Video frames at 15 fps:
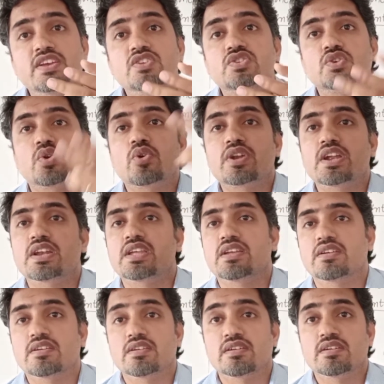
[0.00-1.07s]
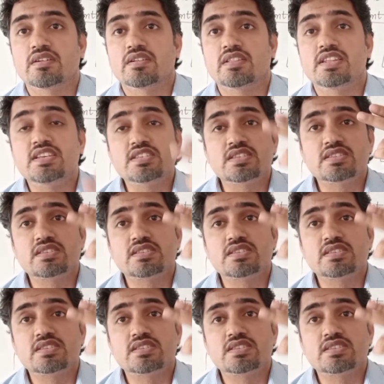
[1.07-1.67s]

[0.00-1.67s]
is rotating, this